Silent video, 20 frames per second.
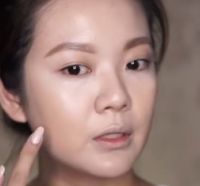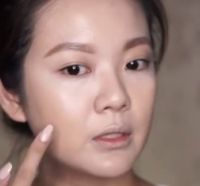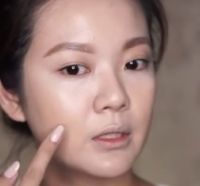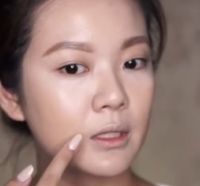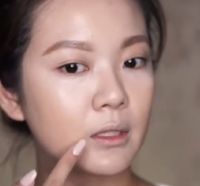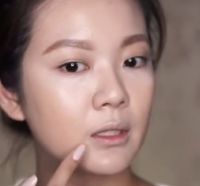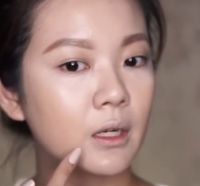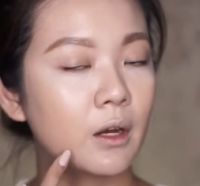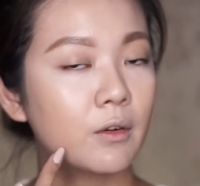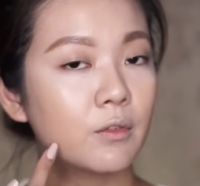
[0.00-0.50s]
It
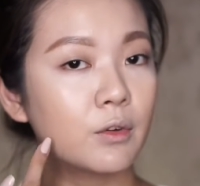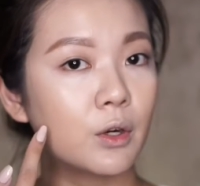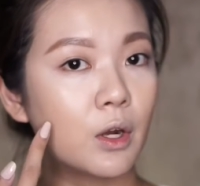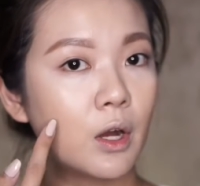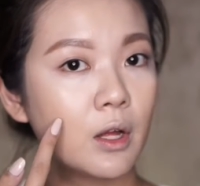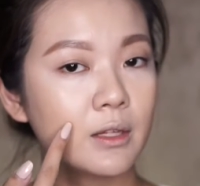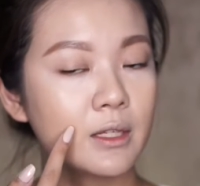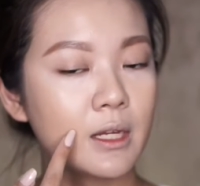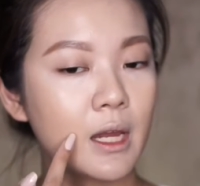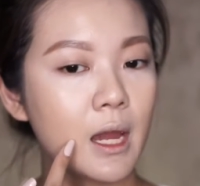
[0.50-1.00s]
did cover
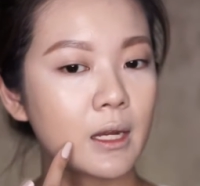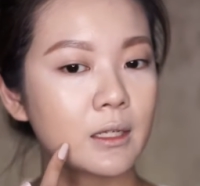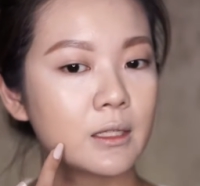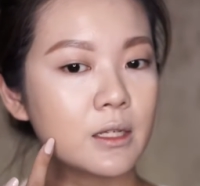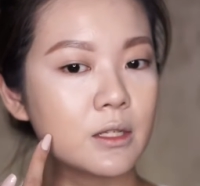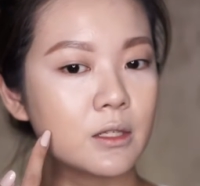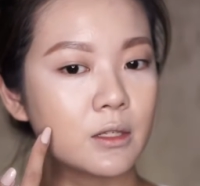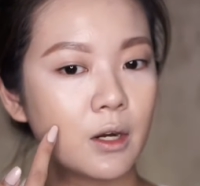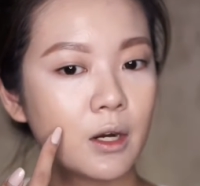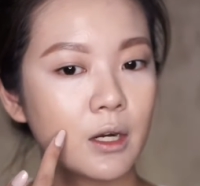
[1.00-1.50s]
all the
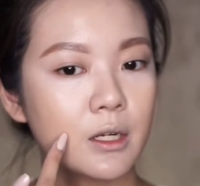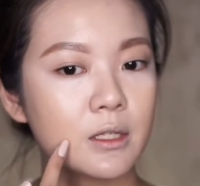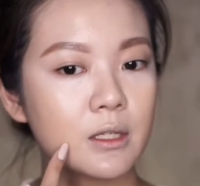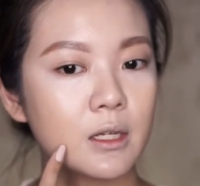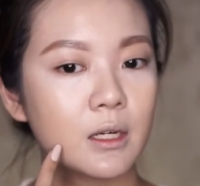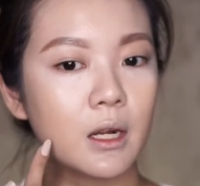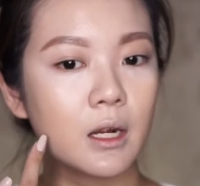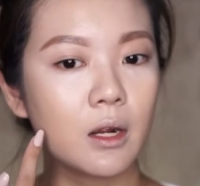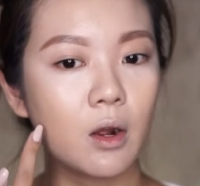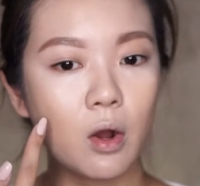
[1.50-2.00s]
acne scars
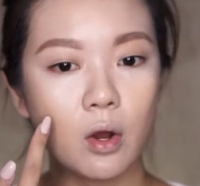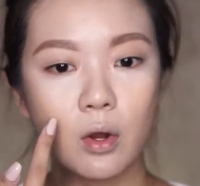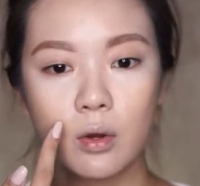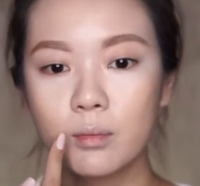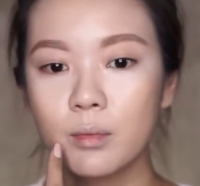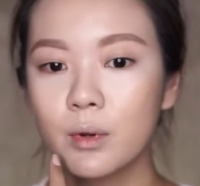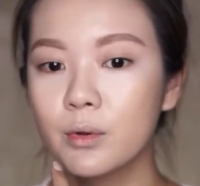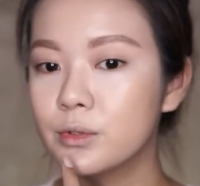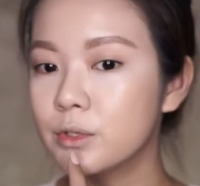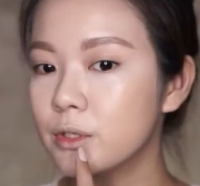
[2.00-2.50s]
that I
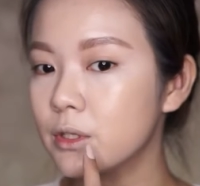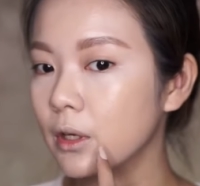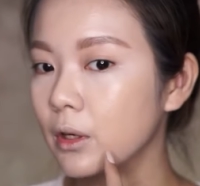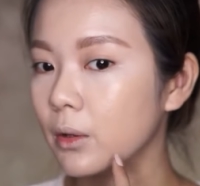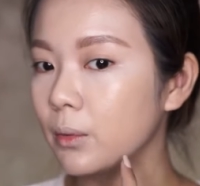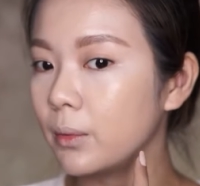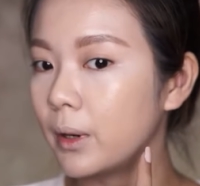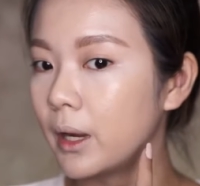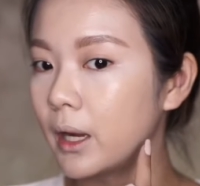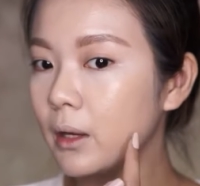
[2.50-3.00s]
almost
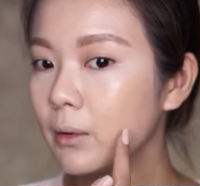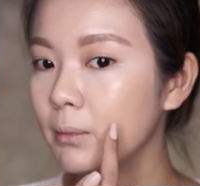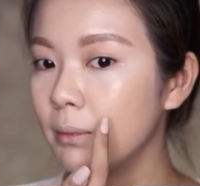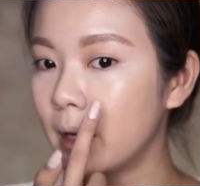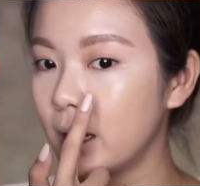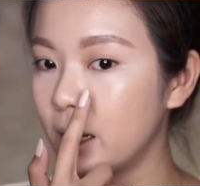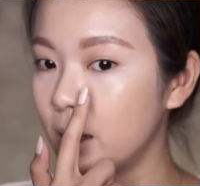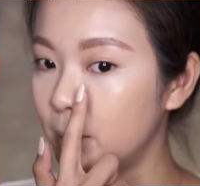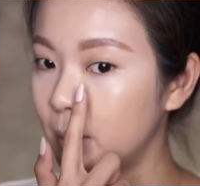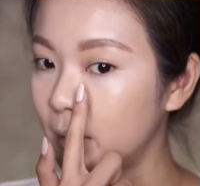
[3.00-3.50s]
took away
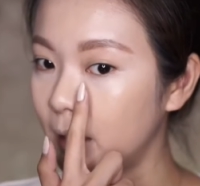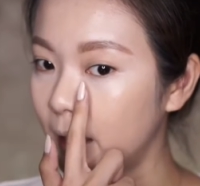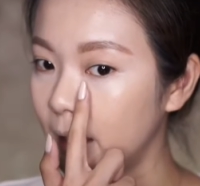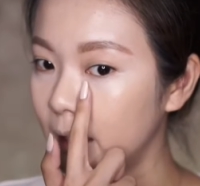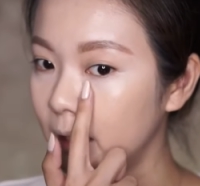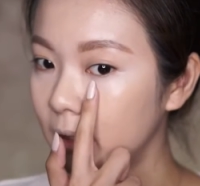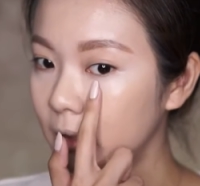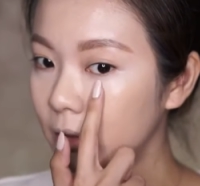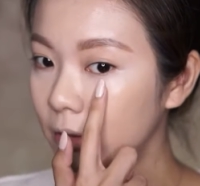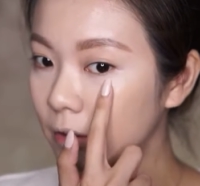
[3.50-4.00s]
by
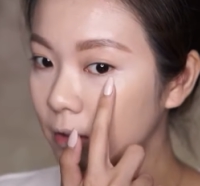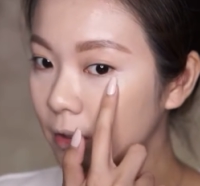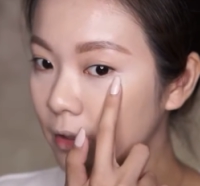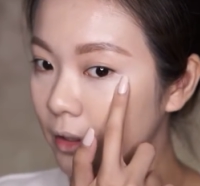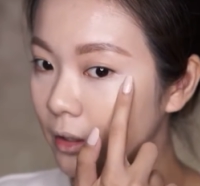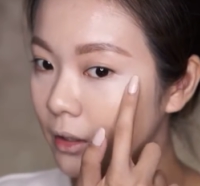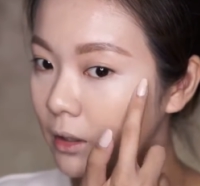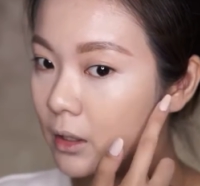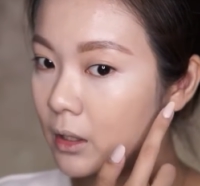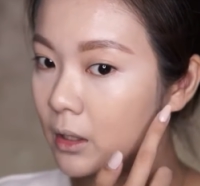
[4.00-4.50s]
applying it
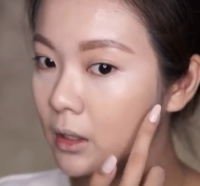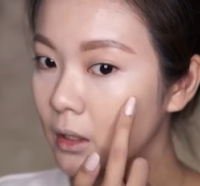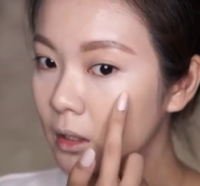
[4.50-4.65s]
earlier.